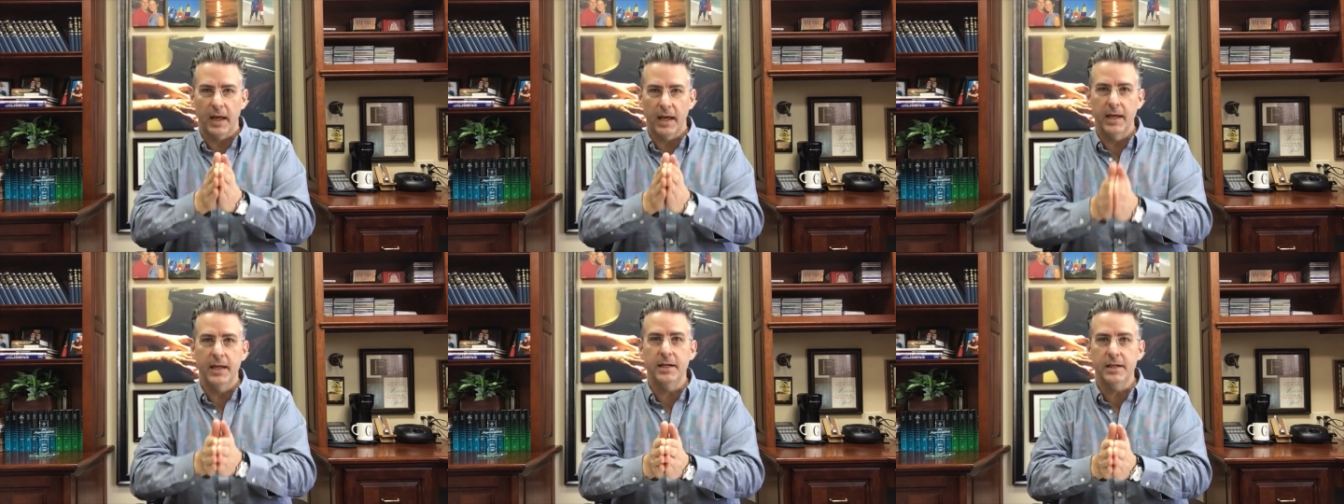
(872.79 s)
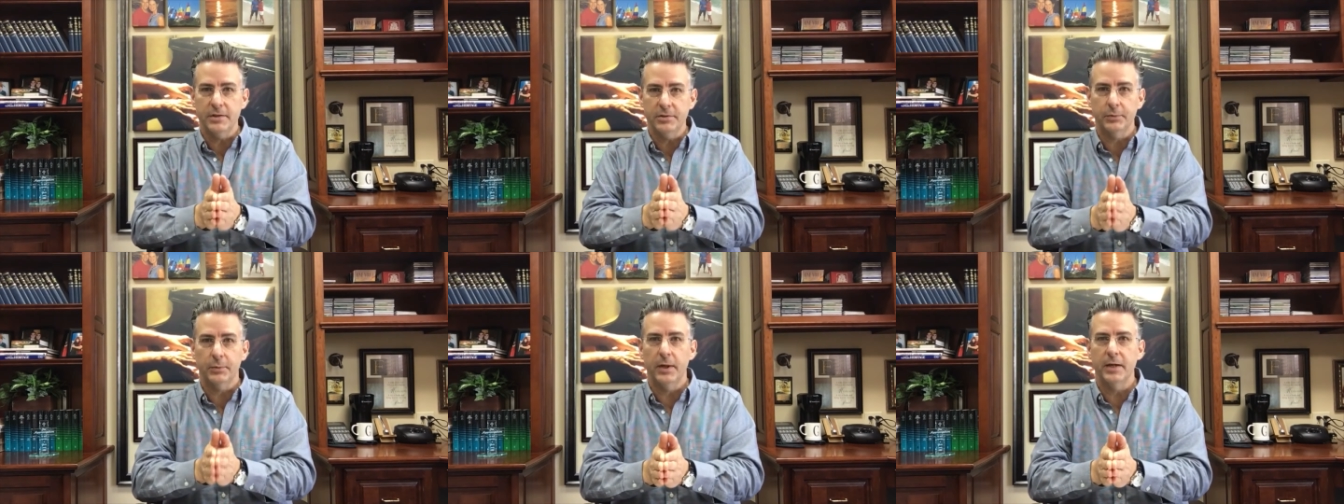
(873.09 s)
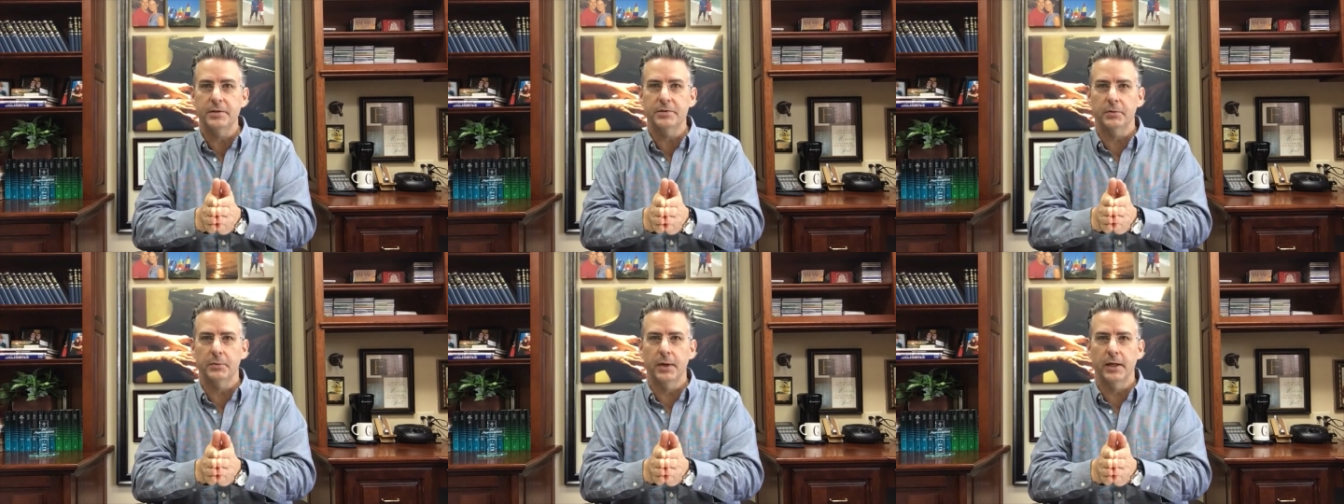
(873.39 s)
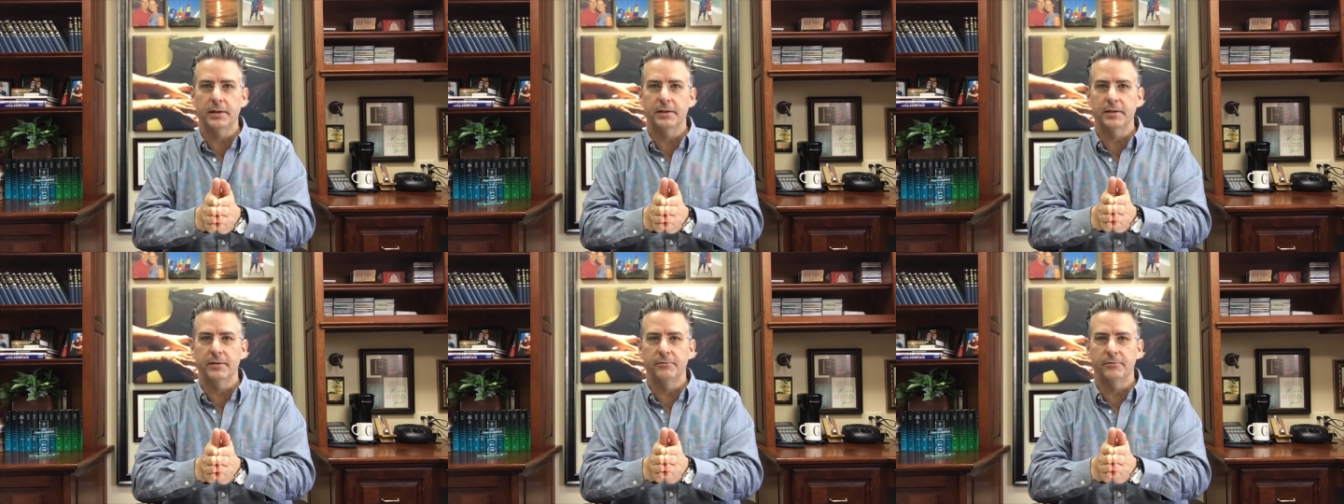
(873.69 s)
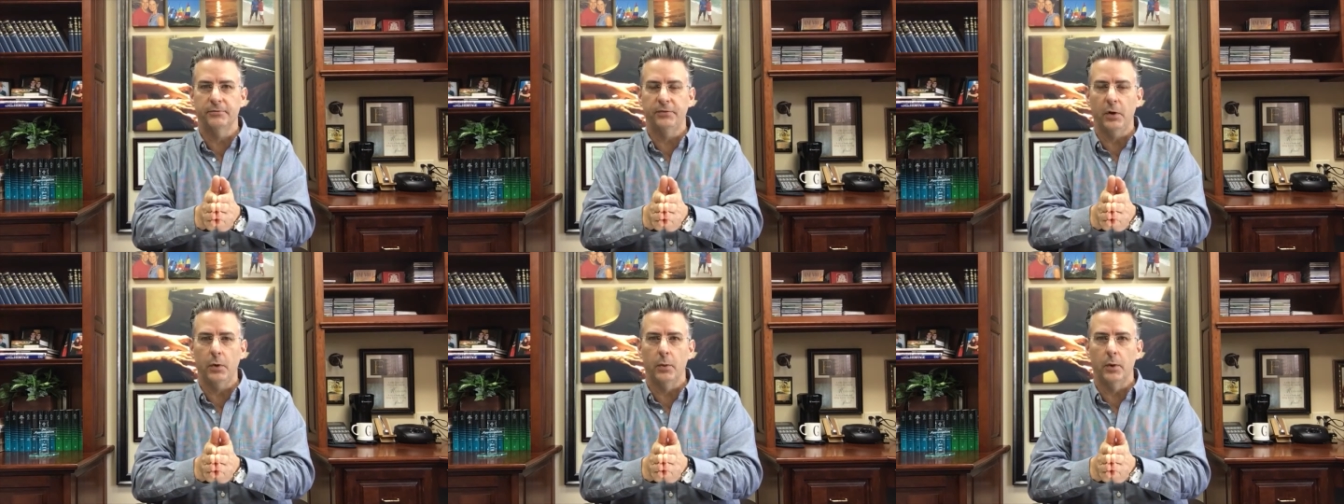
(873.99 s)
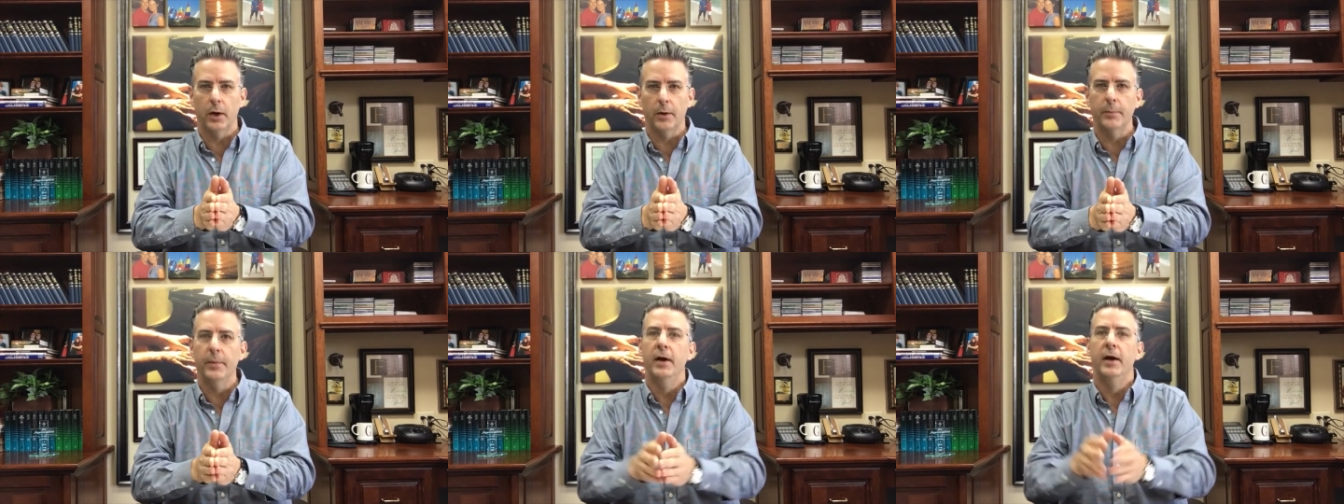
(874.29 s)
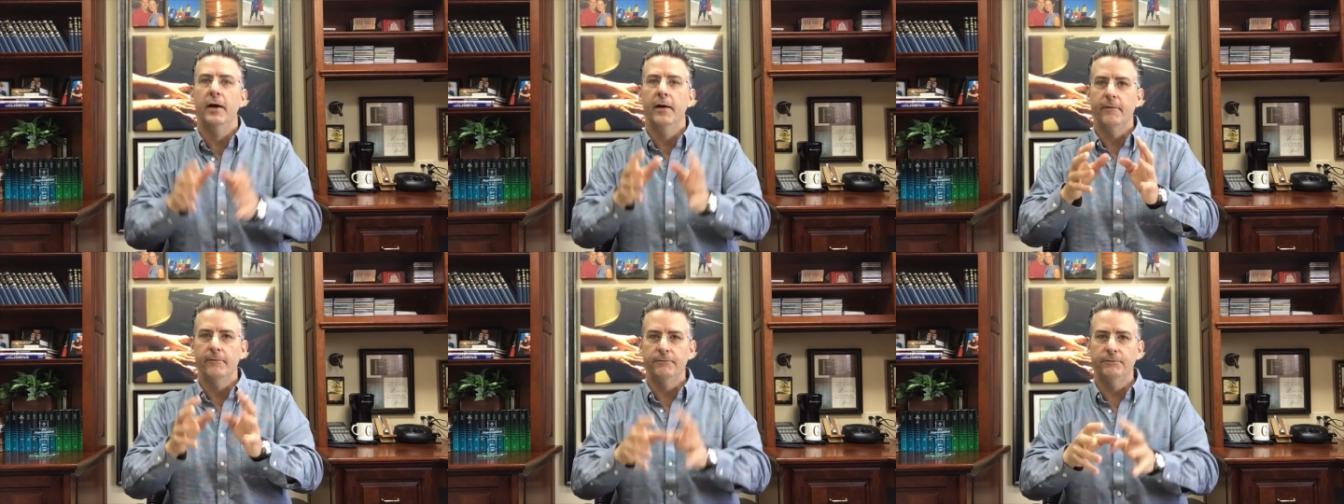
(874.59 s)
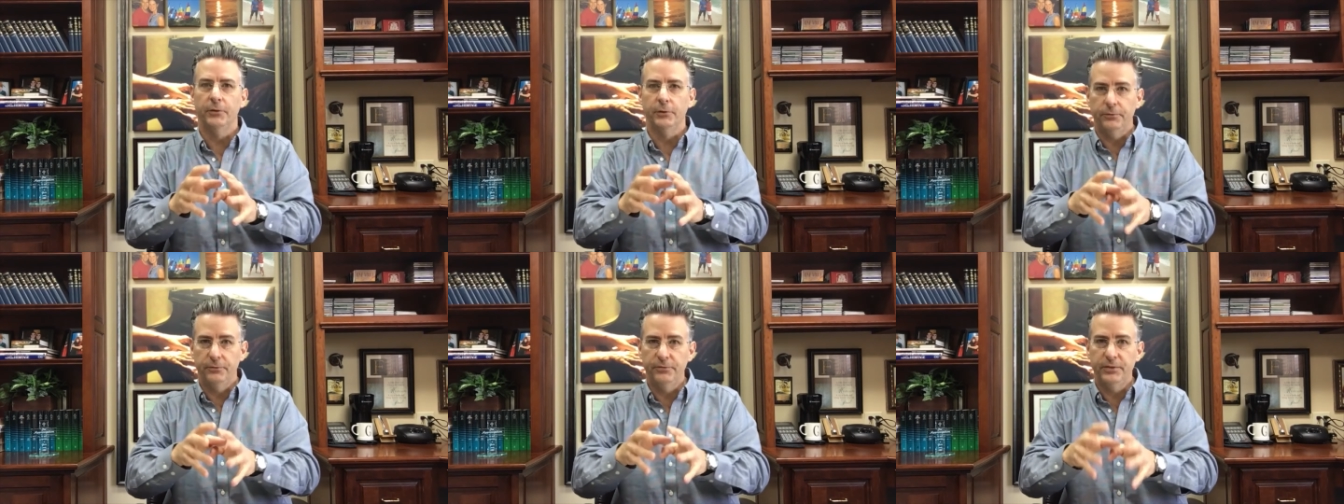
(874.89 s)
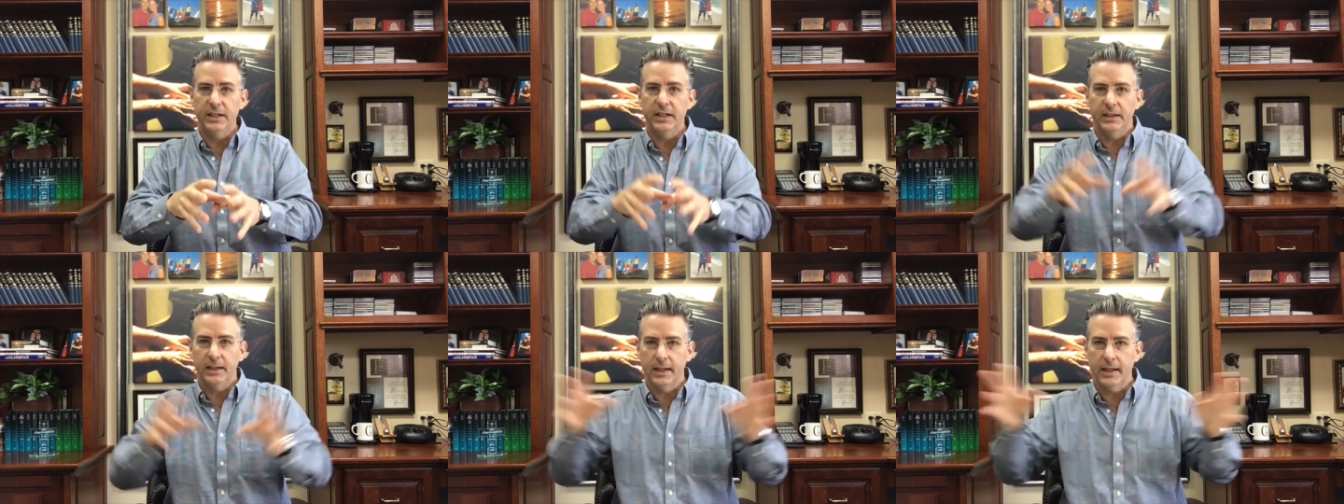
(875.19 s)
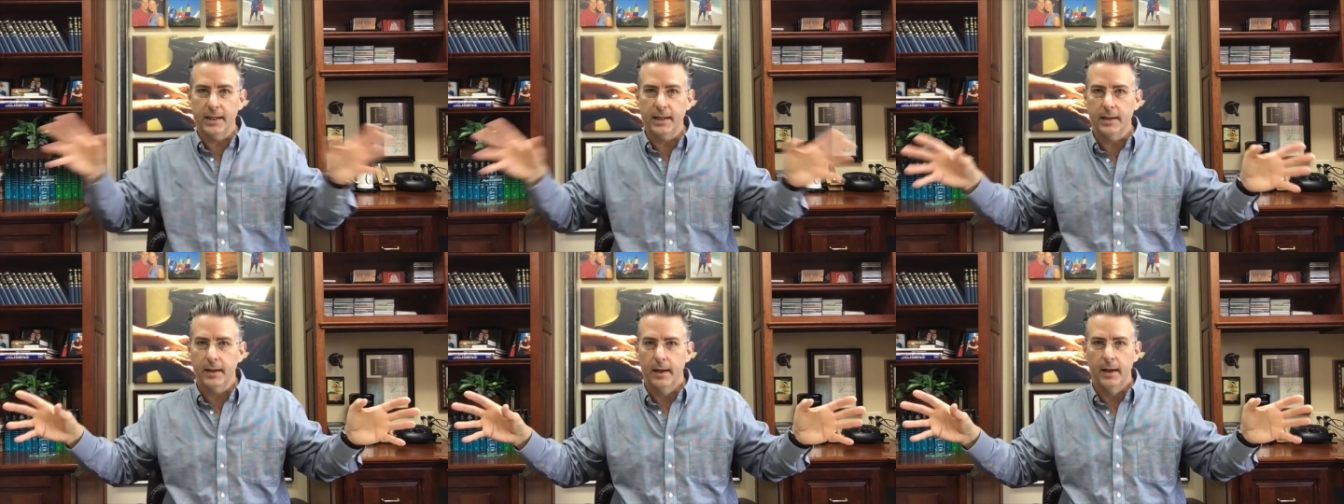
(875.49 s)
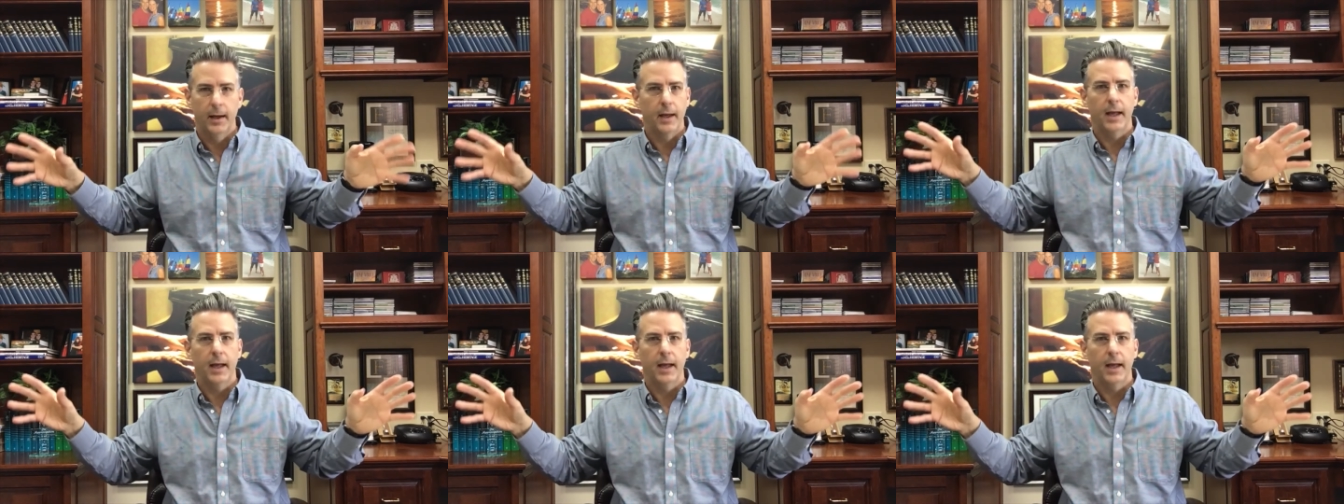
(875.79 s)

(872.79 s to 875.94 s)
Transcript: in his resurrected form, fulfilling.